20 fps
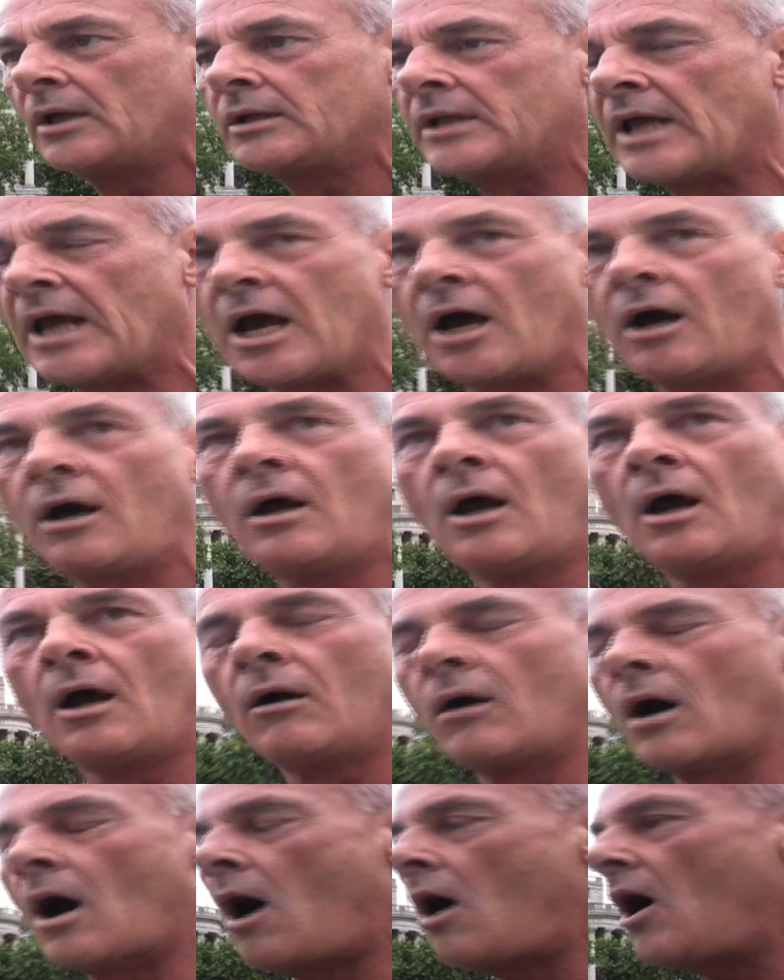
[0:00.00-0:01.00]
Now,
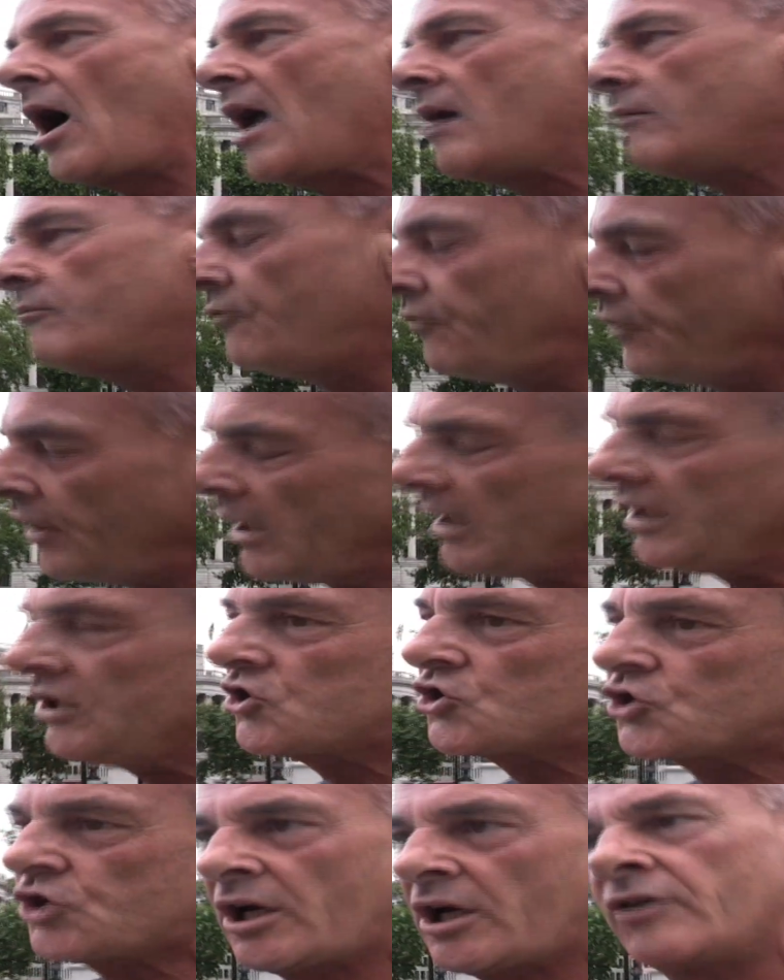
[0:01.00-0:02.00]
I am really
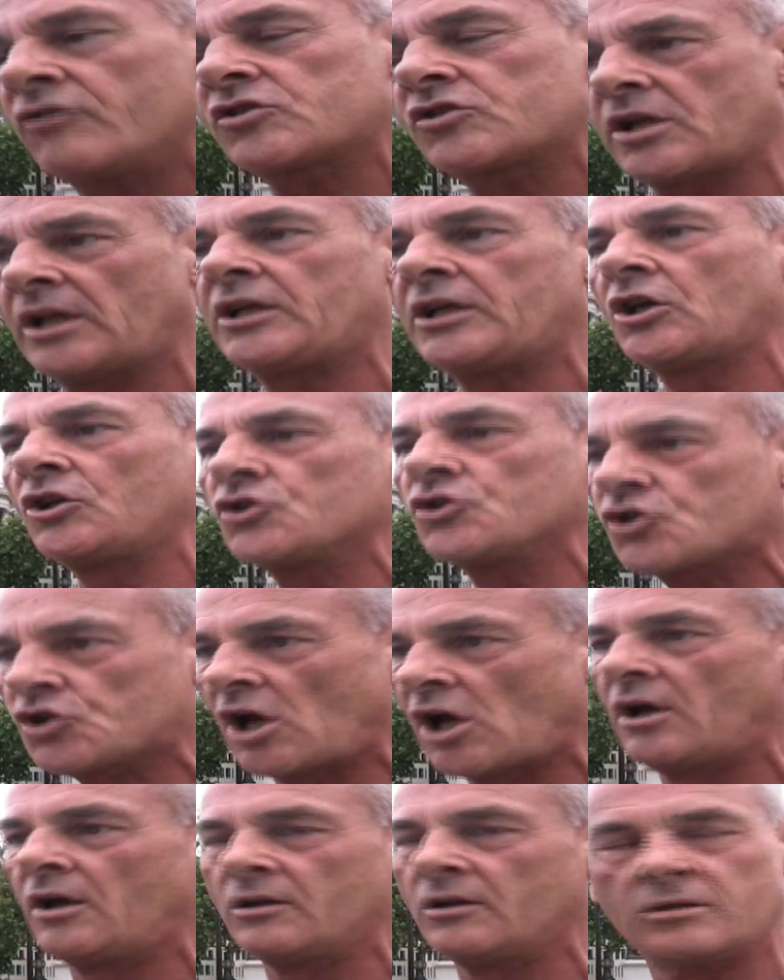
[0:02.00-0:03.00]
seriously
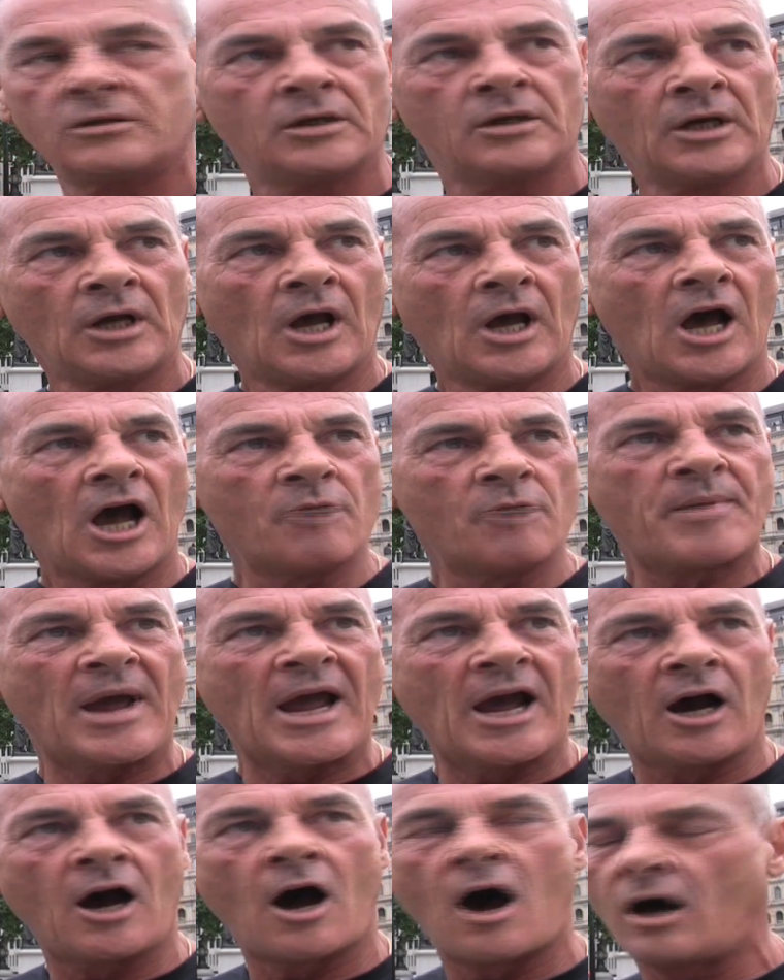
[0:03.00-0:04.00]
concerned
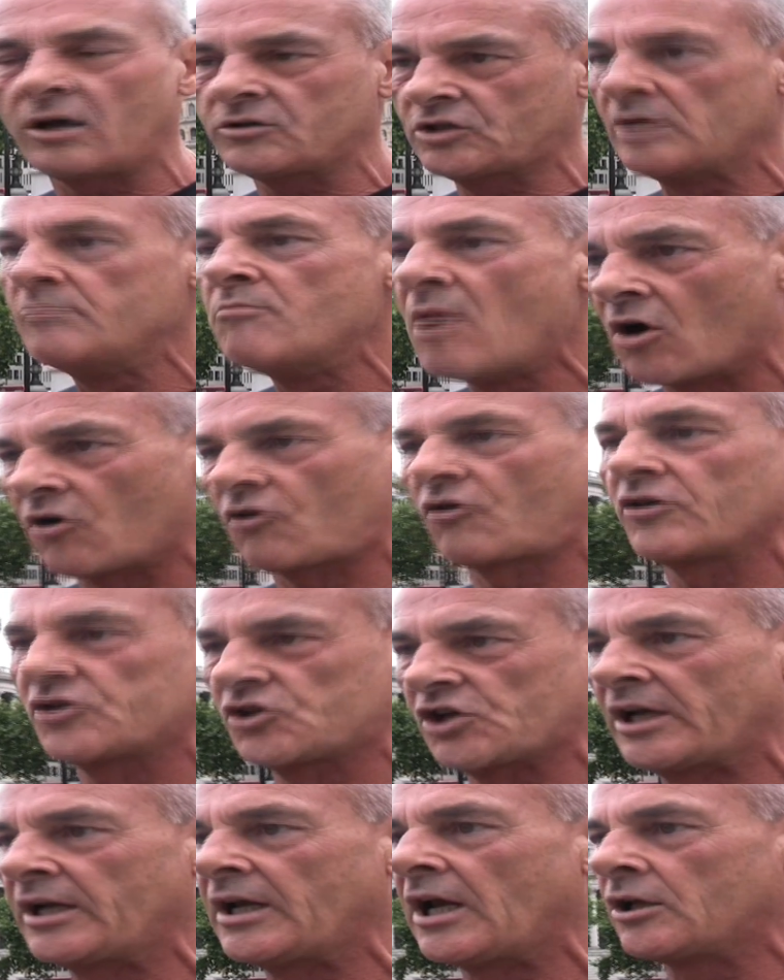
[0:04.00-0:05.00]
about our
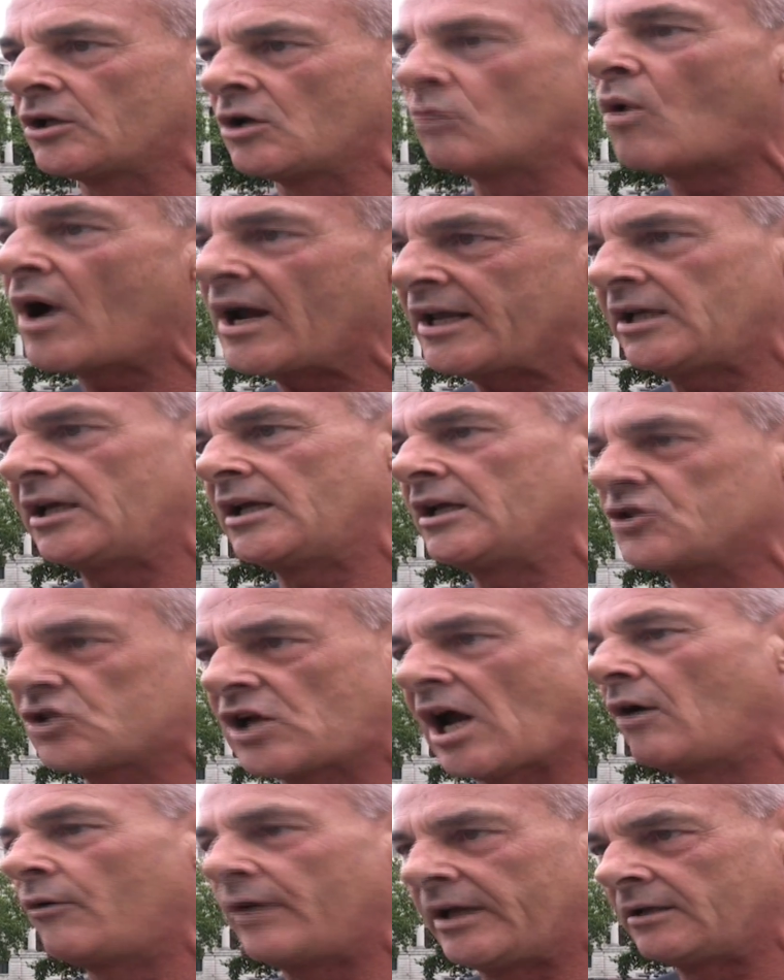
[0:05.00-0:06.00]
democracy and the way it is
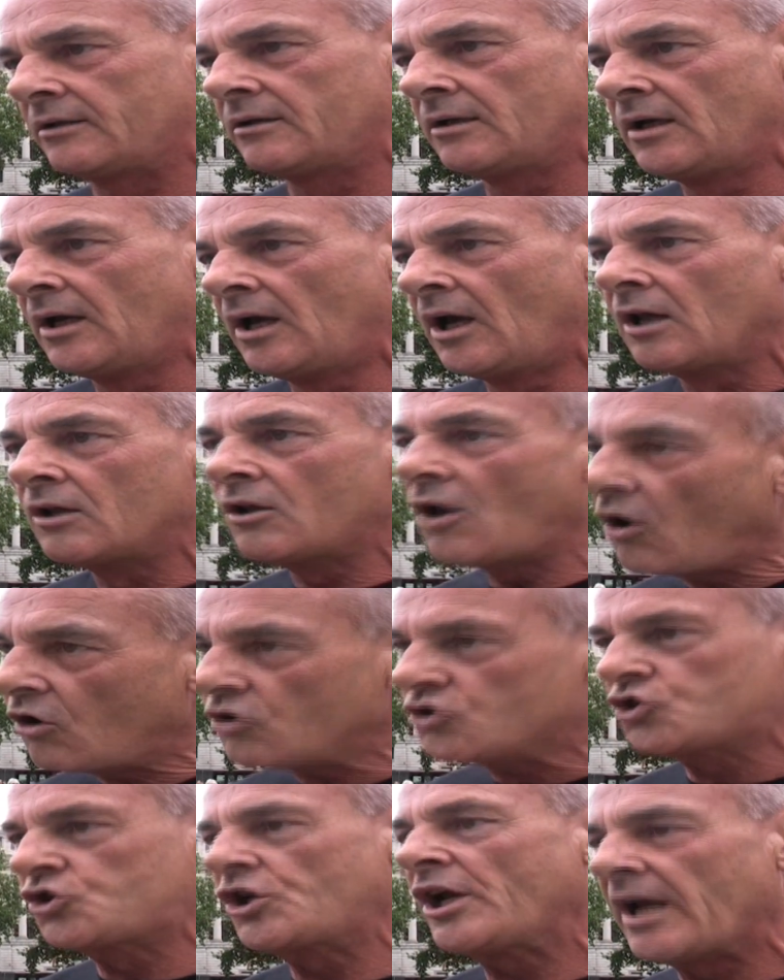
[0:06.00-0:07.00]
going.
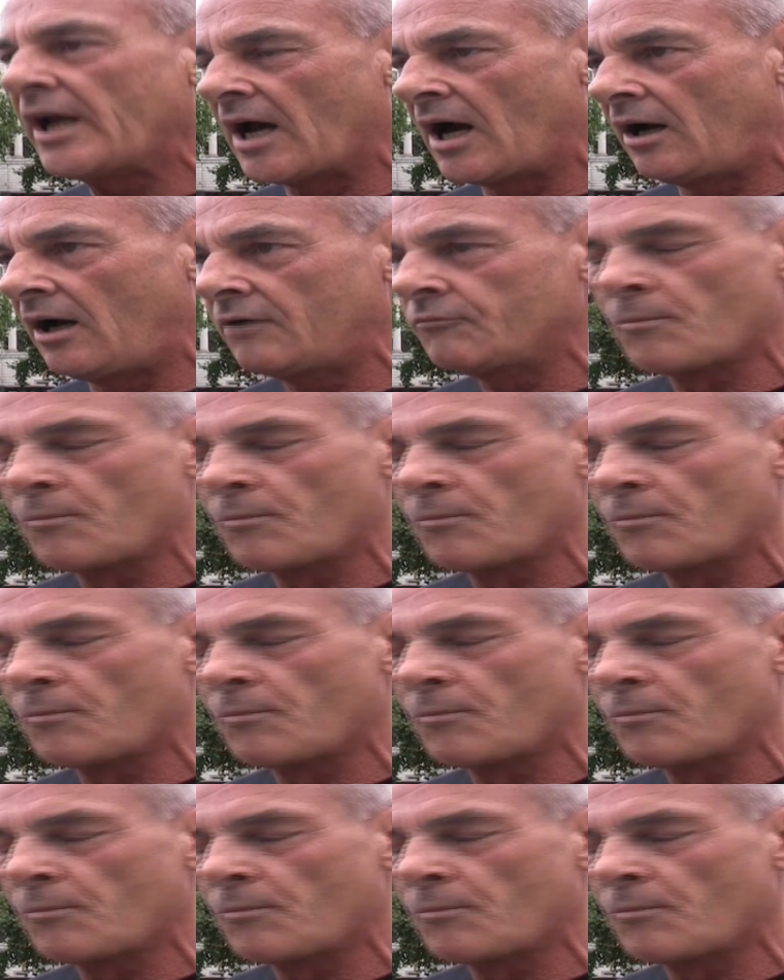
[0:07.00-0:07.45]
Last year,